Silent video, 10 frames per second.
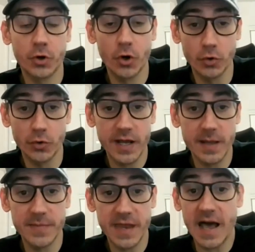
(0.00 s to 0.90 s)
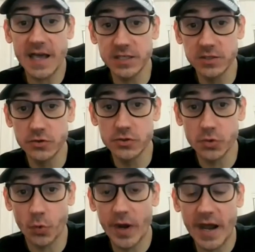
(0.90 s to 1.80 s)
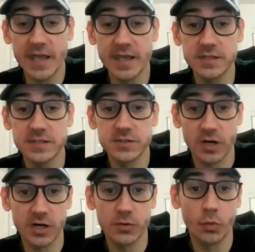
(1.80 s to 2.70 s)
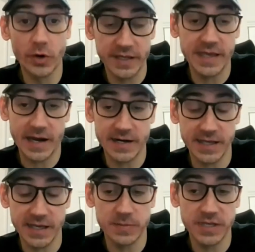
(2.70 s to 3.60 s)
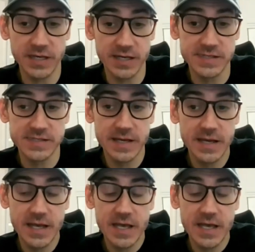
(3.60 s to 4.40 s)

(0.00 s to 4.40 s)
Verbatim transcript: program that I use when I started working out again because